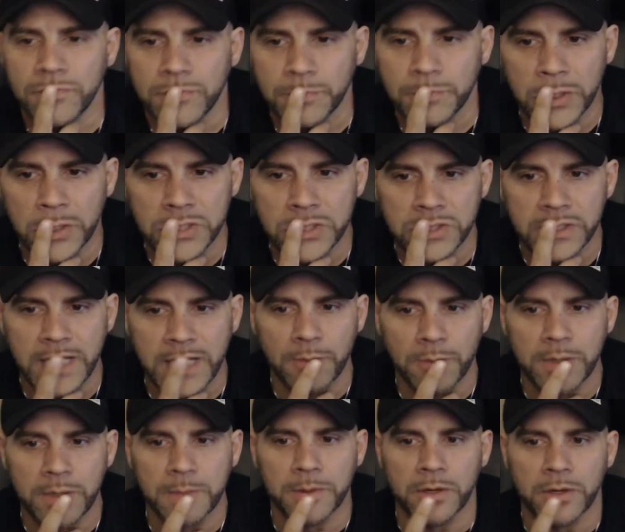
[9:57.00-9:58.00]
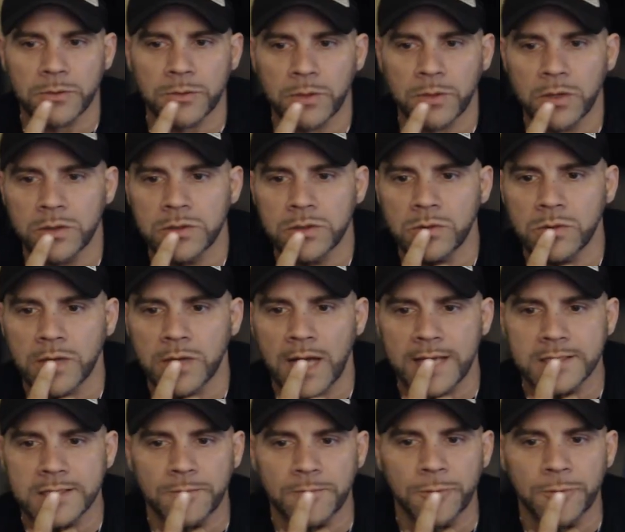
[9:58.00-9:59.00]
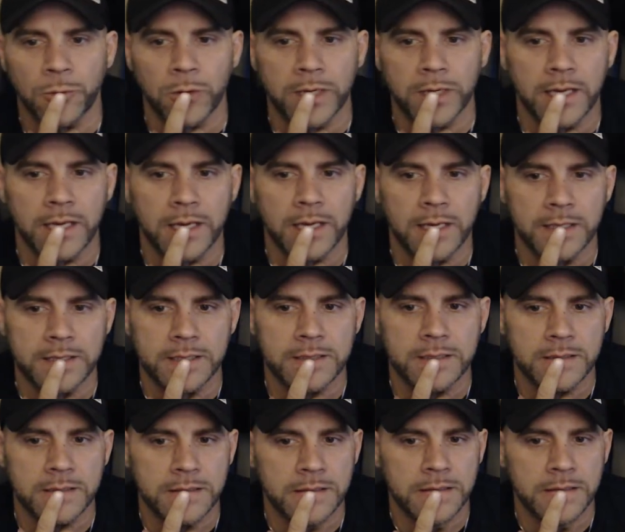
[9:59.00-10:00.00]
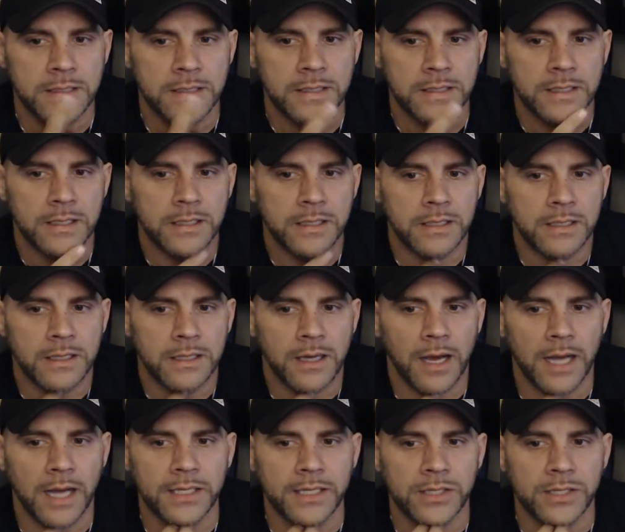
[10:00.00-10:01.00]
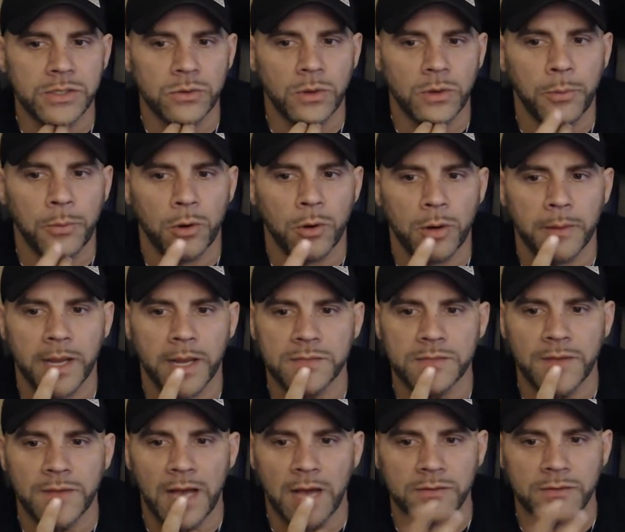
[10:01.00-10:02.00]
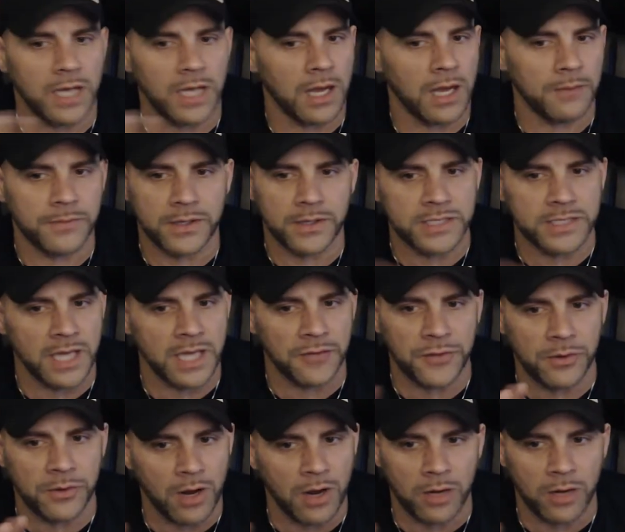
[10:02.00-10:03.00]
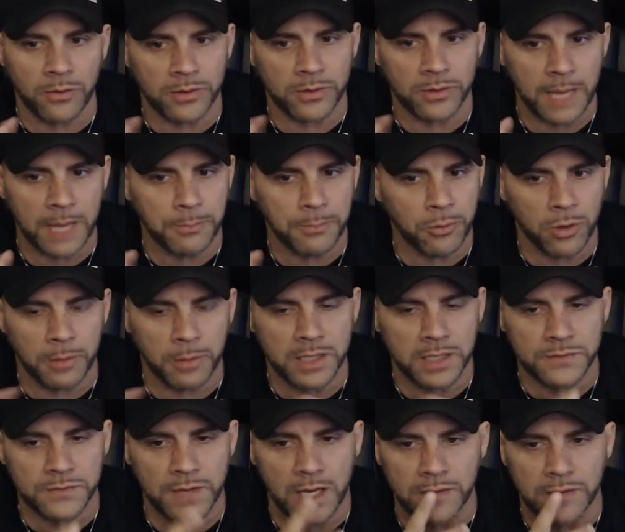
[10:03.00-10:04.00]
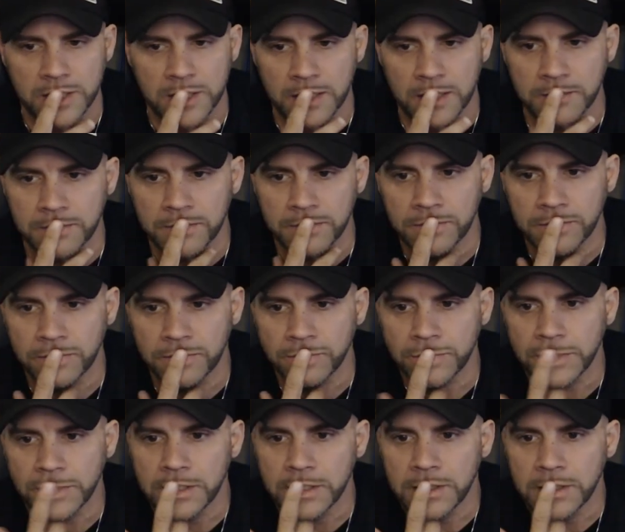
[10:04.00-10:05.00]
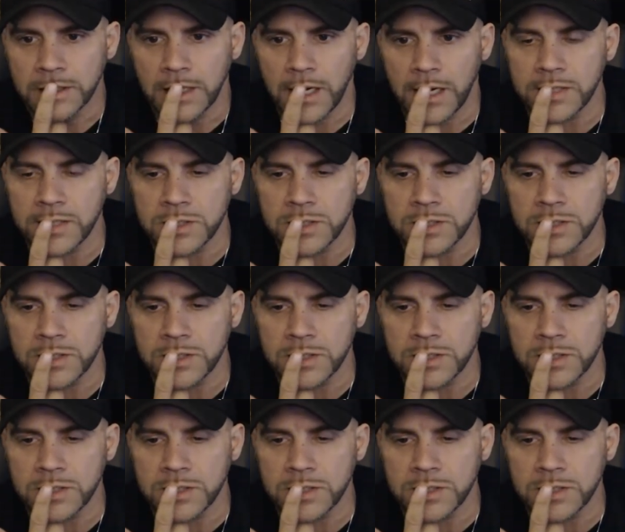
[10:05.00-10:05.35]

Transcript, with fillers: Personally, I rebuilt a 302, got some 40 heads. I did do a poor man's valve job. There's nothing wrong with that poor man's valve job. I